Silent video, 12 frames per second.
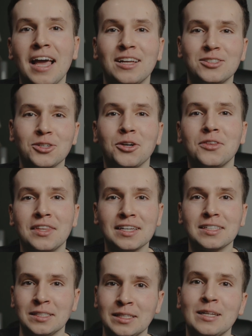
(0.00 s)
and turn
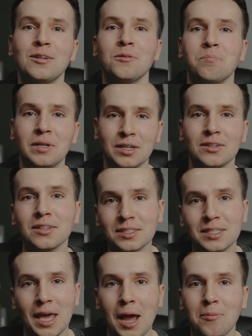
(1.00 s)
this little
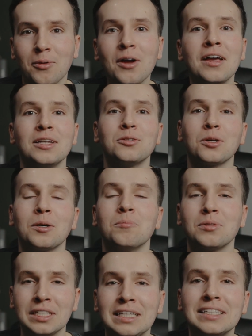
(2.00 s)
mirrorless camera into a
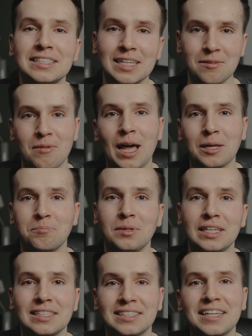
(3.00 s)
complete cinematic
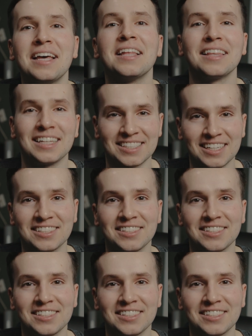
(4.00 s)
beast. Let's get